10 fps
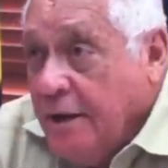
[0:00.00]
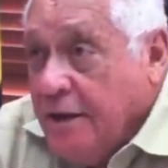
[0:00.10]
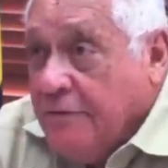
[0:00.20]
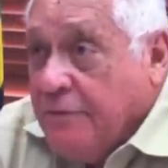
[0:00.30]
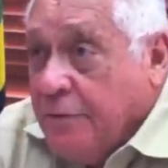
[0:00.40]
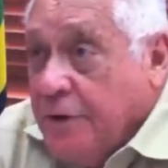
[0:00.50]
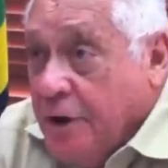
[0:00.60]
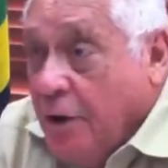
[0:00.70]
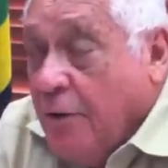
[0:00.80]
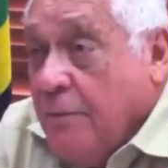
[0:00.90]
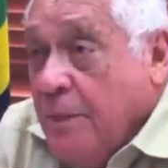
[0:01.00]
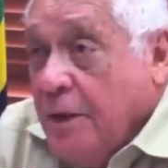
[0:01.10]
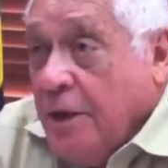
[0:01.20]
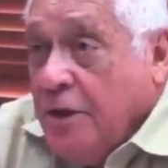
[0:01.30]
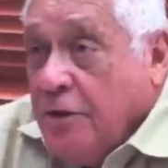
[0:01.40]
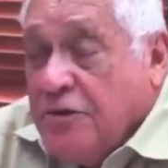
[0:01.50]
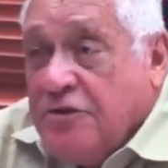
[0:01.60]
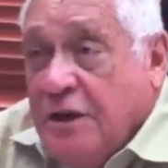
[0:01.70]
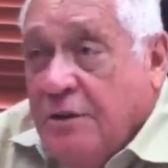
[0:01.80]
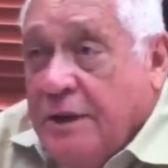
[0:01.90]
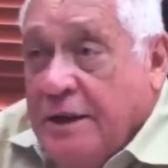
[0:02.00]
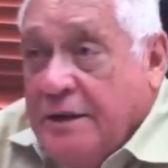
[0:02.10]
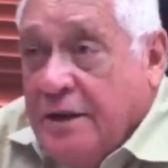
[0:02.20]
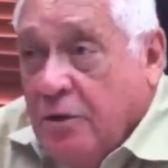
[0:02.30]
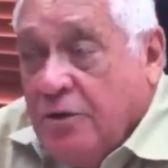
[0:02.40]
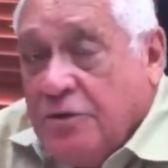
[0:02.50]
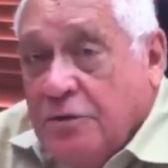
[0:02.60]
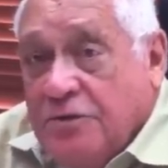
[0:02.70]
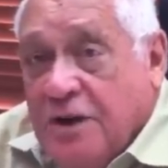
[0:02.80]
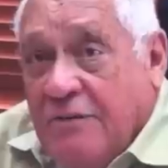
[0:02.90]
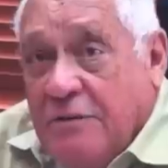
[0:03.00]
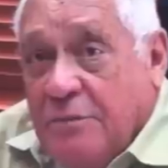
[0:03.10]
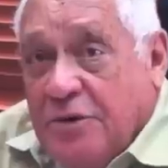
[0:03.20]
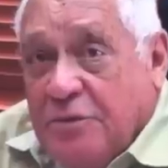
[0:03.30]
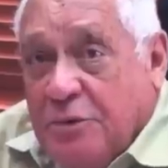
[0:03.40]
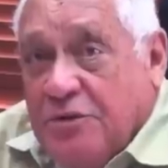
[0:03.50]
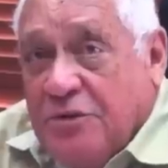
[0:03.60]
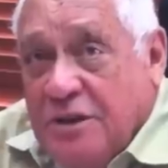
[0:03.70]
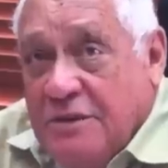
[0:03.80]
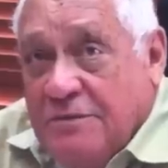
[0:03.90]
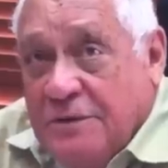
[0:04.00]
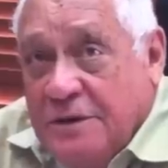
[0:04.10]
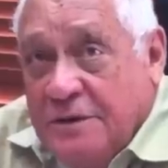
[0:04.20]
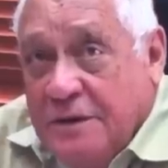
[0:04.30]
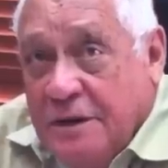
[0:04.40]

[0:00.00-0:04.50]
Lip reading: And therefore now, your children can also travel much more safely